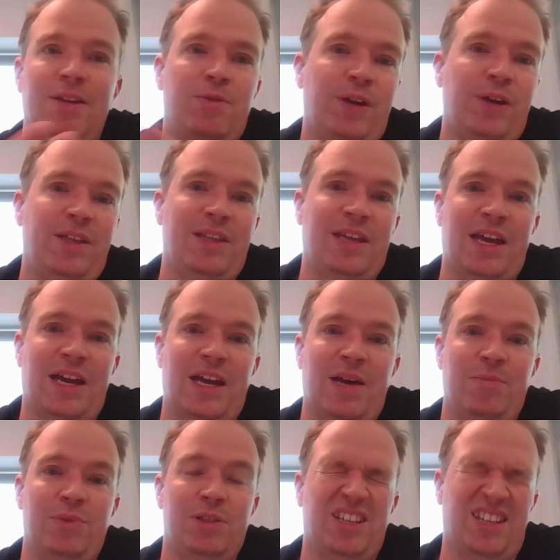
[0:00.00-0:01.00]
three
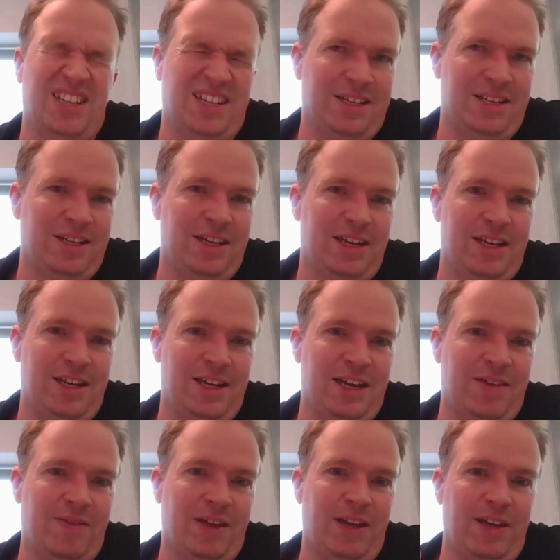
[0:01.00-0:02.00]
tabs and then
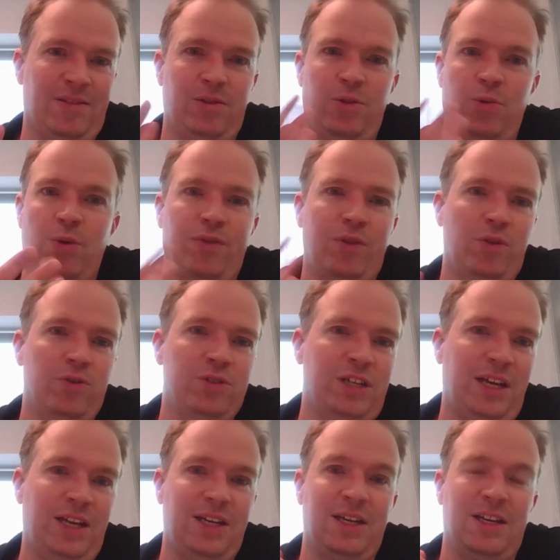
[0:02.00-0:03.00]
having two of those
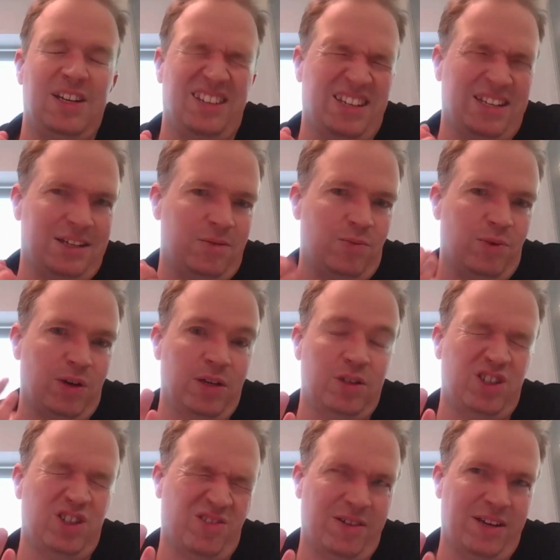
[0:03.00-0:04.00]
hidden and one
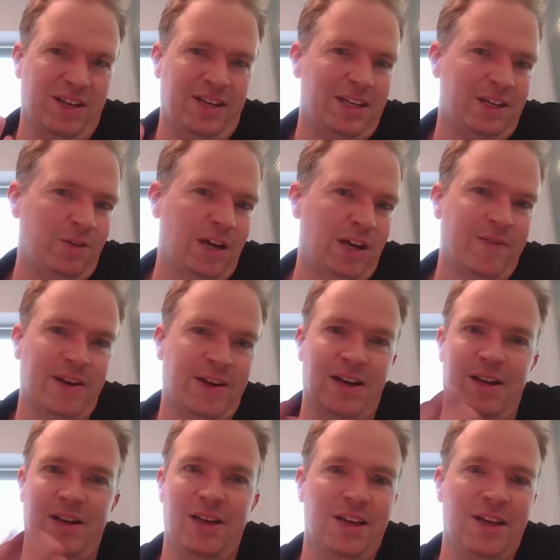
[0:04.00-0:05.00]
showing, and then you have
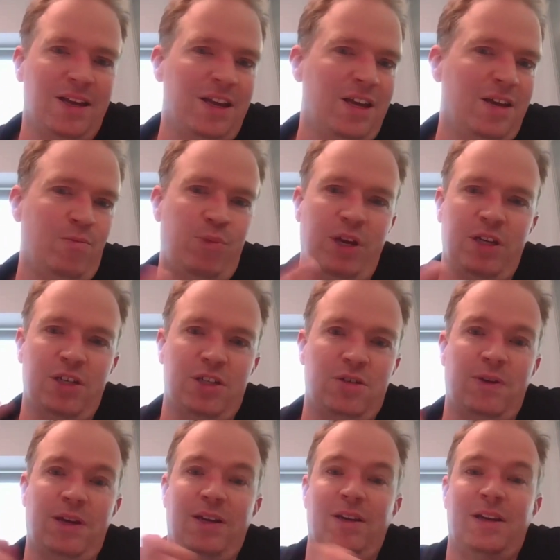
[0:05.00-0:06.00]
a
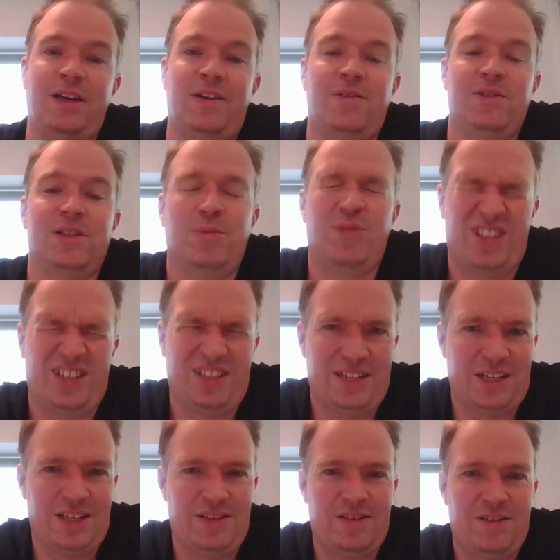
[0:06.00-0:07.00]
picture in there or something like
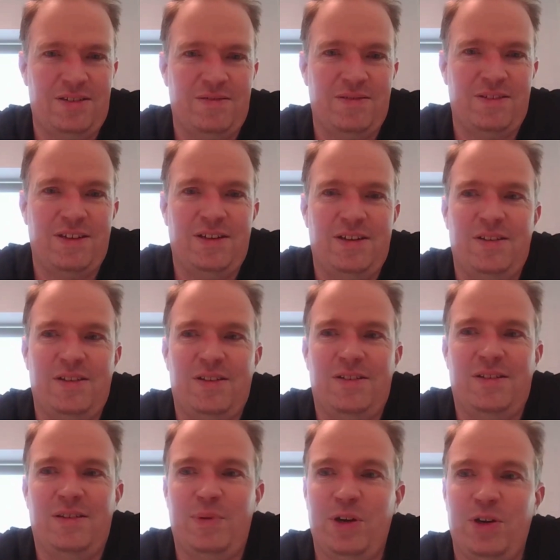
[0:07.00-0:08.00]
that.
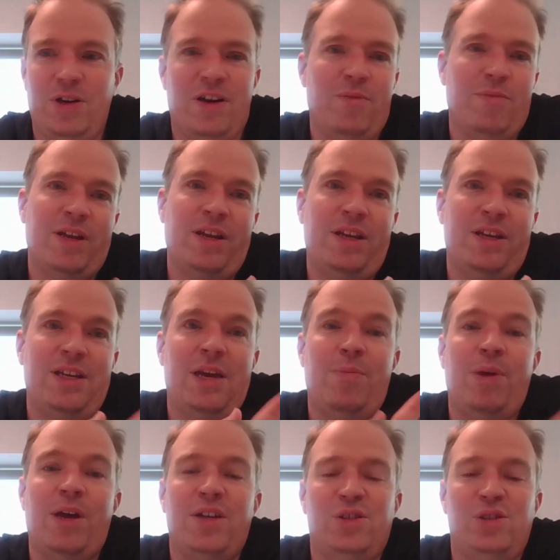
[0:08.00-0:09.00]
Depending on how many
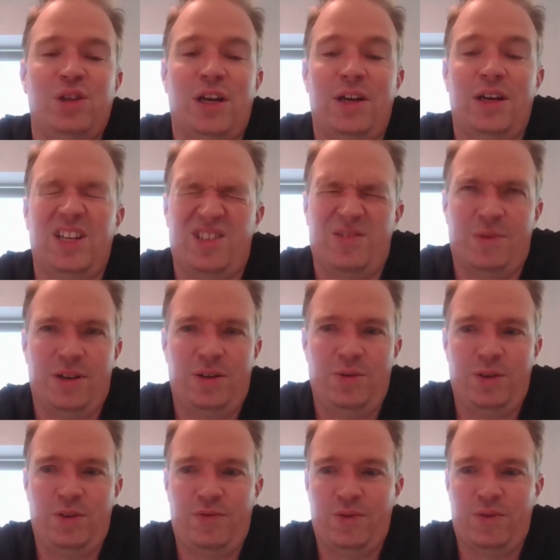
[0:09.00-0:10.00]
KPIs you actually want to
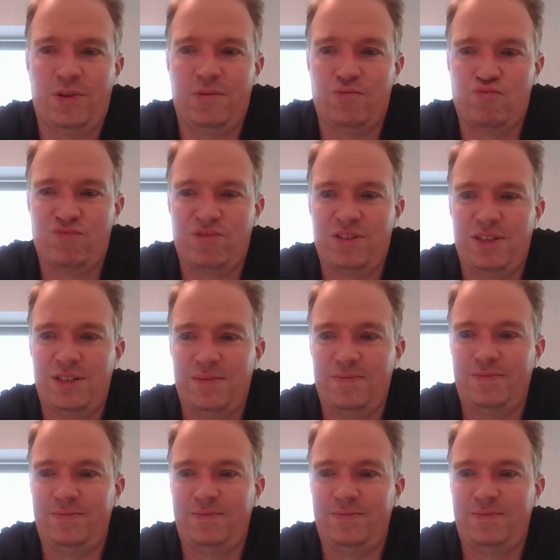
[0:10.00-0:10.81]
do it for. Yeah.